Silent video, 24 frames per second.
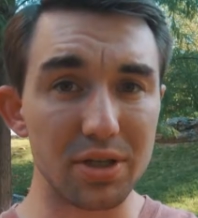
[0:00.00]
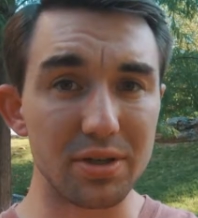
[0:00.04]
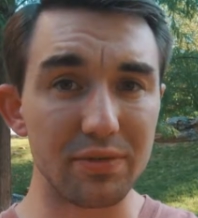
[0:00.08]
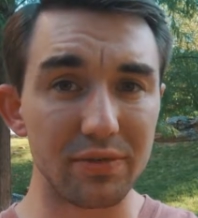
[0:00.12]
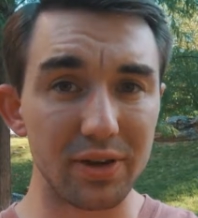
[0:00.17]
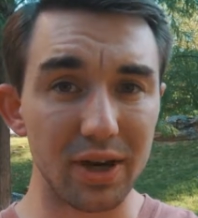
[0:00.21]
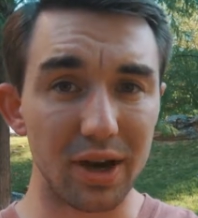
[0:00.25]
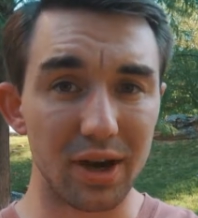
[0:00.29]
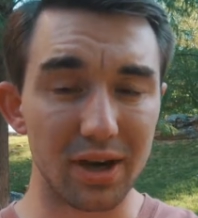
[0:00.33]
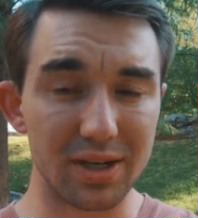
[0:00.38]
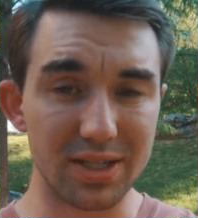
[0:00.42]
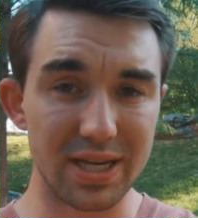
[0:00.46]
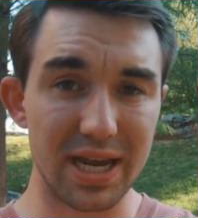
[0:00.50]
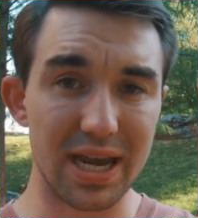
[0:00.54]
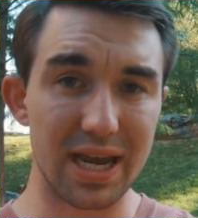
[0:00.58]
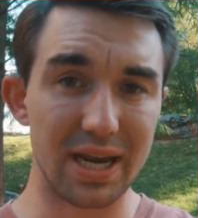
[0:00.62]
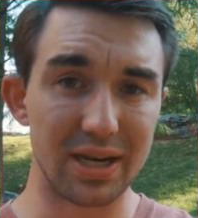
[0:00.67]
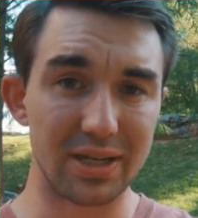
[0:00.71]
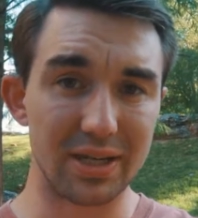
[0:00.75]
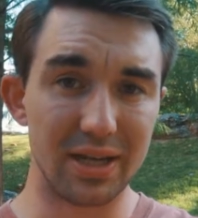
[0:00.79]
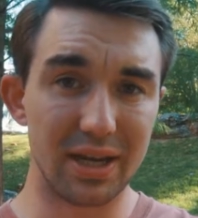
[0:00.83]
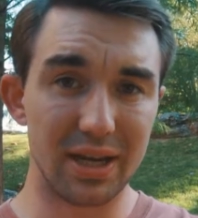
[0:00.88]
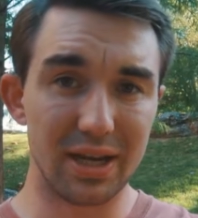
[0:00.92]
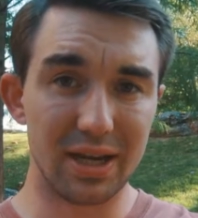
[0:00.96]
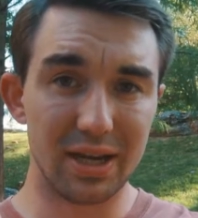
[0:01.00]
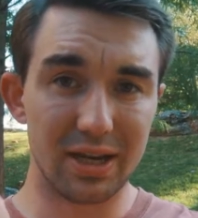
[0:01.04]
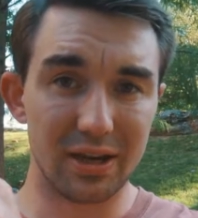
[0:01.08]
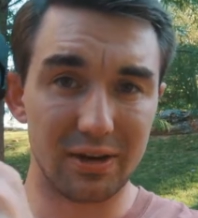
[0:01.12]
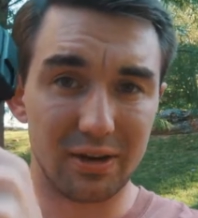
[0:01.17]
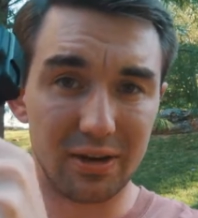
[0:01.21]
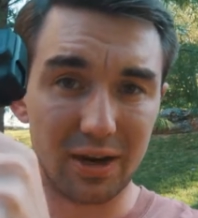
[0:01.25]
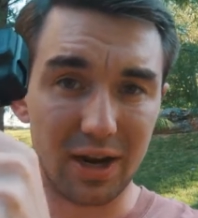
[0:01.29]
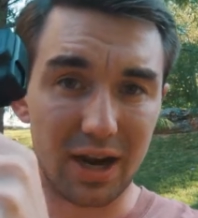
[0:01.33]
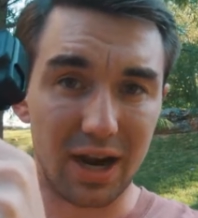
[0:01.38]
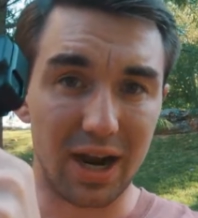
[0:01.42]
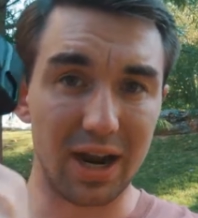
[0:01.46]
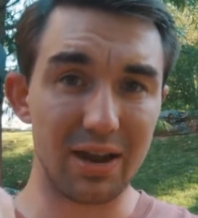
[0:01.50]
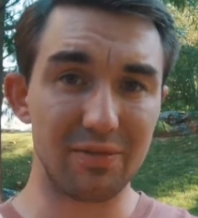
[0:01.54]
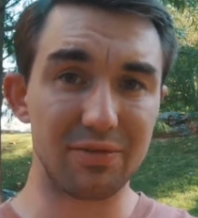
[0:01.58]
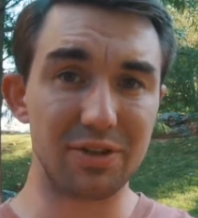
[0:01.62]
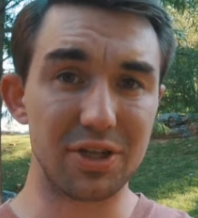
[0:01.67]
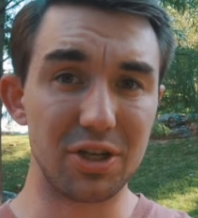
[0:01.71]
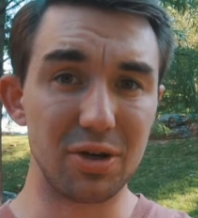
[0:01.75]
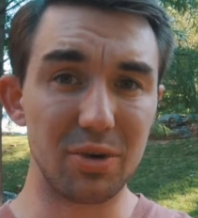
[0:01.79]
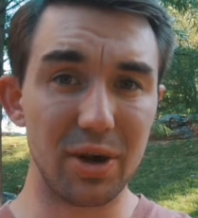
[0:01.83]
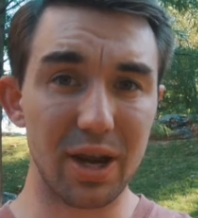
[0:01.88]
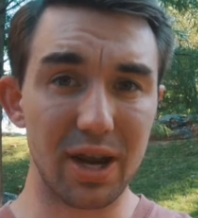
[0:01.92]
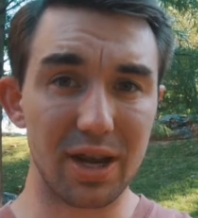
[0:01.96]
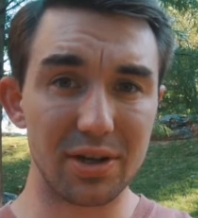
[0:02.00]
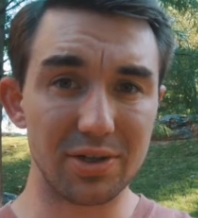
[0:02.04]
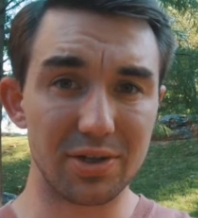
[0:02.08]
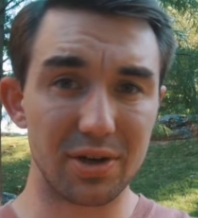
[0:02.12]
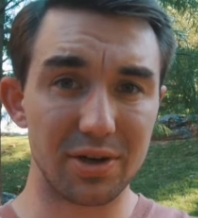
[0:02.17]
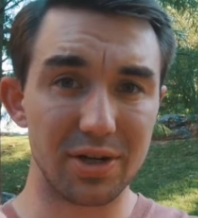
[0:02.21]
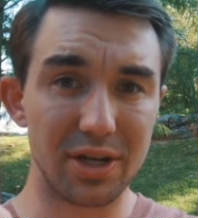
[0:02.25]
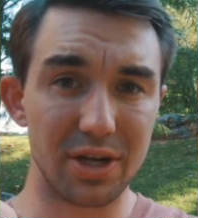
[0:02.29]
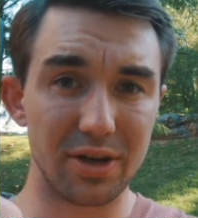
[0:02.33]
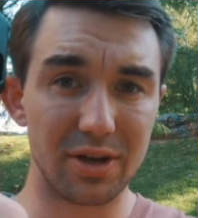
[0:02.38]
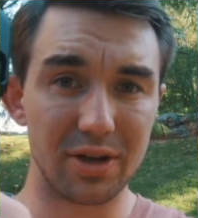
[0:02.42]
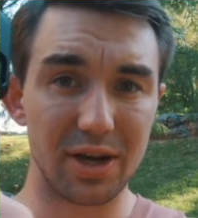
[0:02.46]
of contact. I have 2 hands on here,